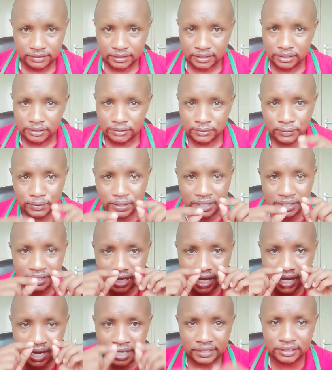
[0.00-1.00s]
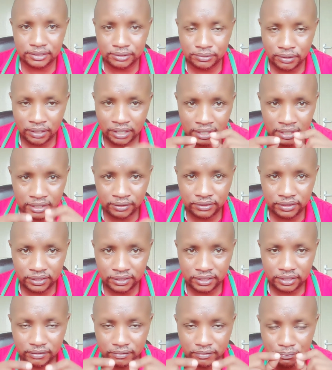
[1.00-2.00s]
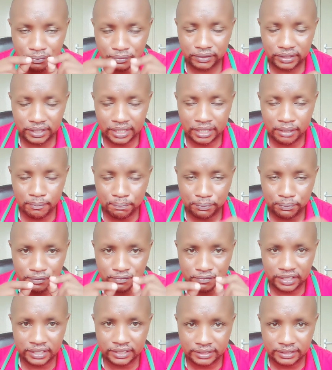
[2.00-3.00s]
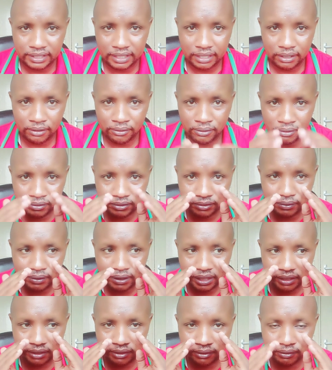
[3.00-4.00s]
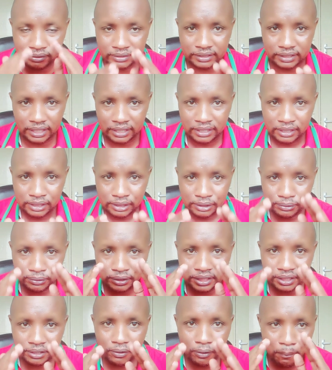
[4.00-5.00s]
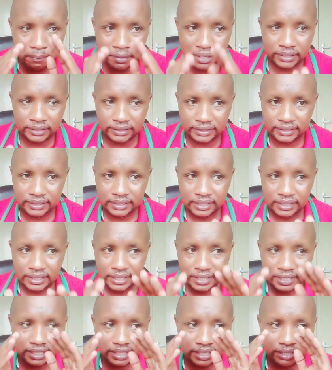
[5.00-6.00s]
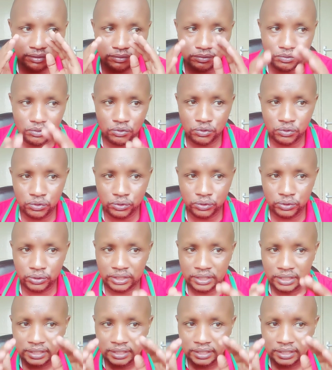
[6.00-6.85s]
You can ask your health care provider or your doctor to recommend a good,